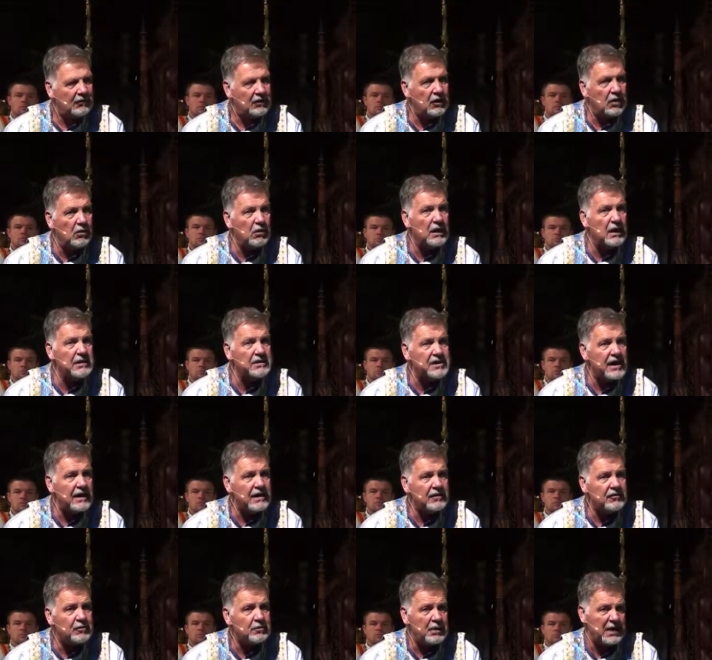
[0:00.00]
You know what it
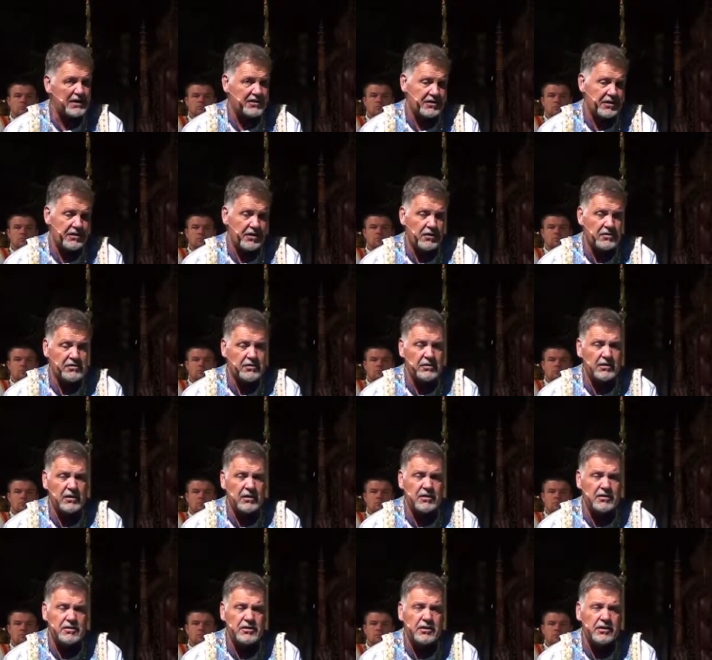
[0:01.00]
takes? Blessing those who
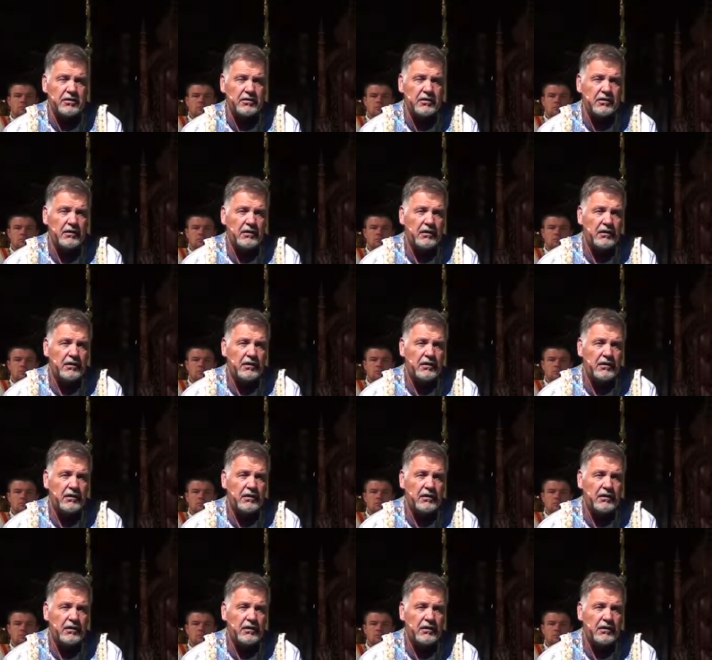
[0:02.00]
curse you.